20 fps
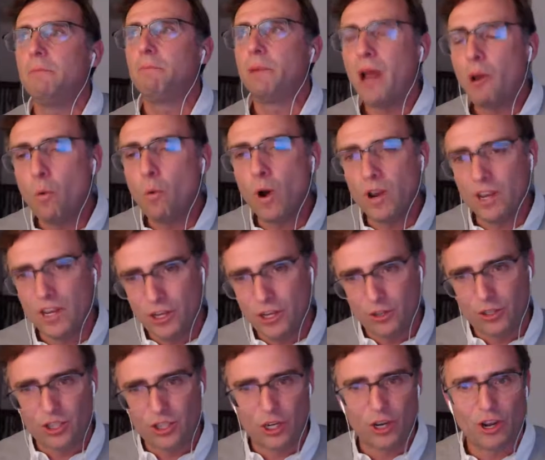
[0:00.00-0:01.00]
but I want
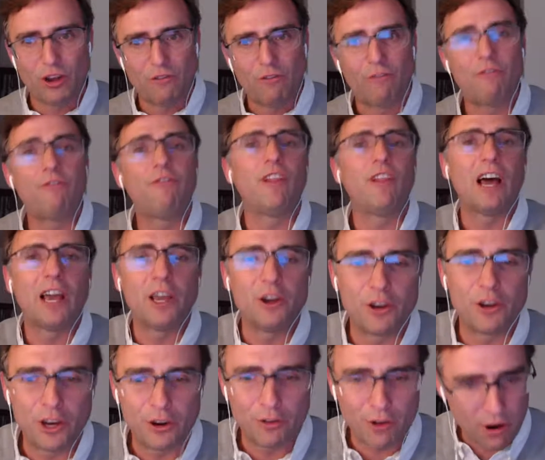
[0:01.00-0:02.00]
you to fly
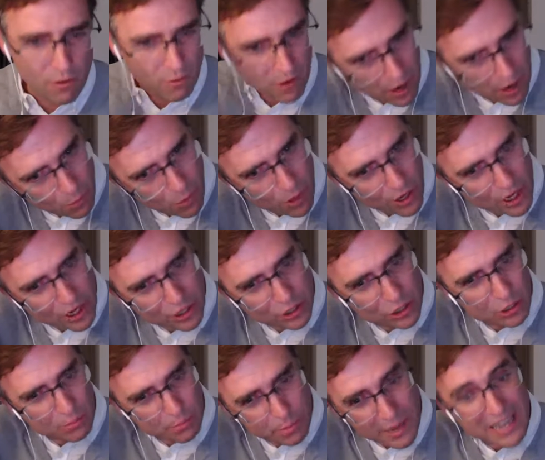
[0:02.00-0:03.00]
on your own. I want you
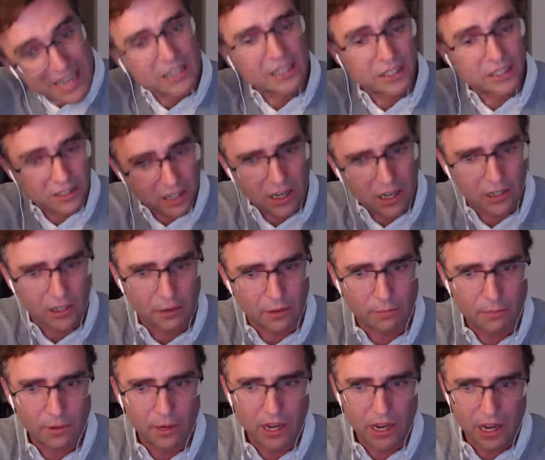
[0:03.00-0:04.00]
to be a
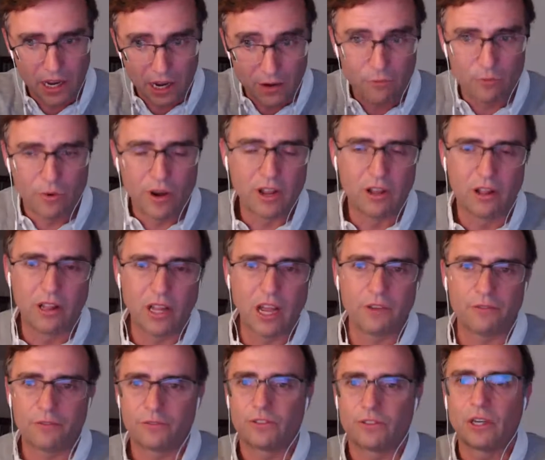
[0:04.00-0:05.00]
startup in real
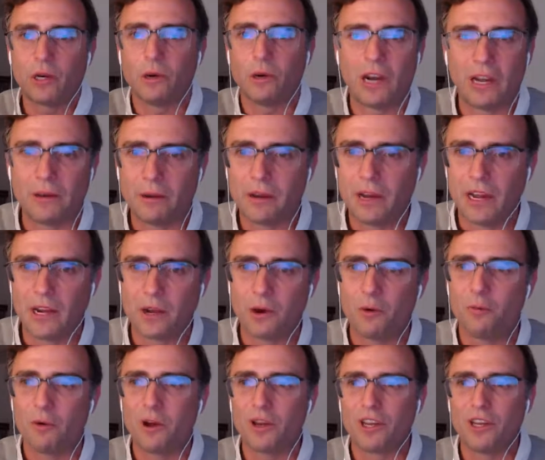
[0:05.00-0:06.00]
life. So I
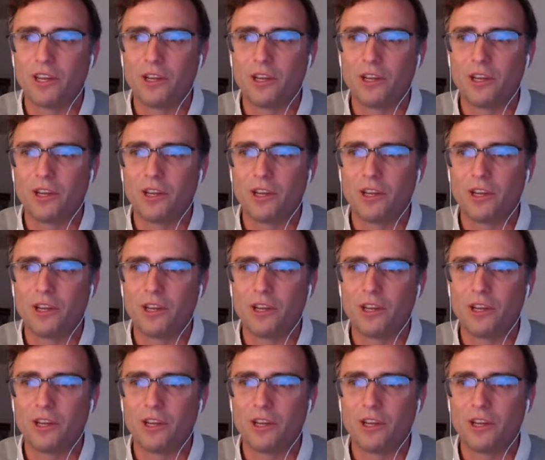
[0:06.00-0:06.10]
don't want